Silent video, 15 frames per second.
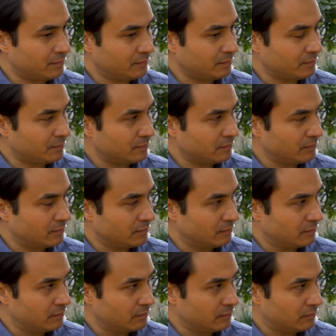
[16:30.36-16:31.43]

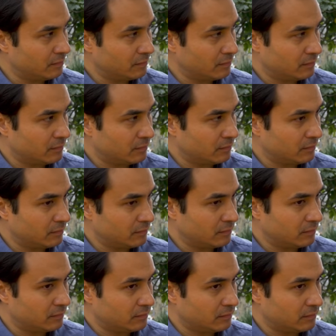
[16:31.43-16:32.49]

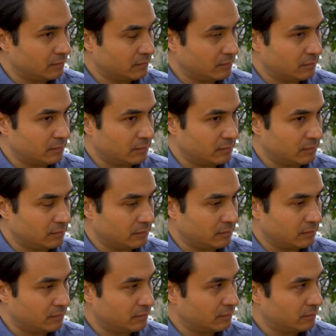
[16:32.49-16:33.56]

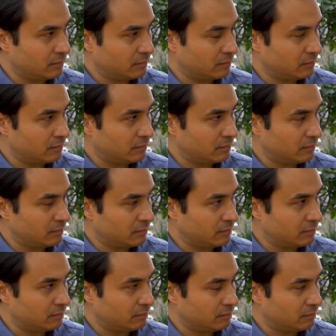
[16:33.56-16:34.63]

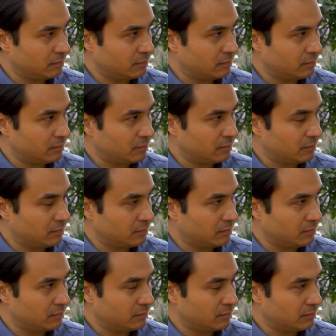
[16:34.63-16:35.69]

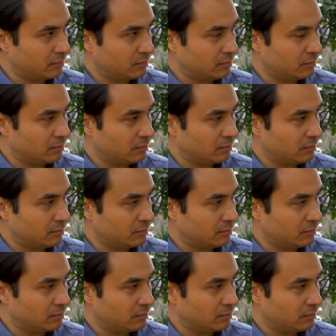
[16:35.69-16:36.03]
(silent)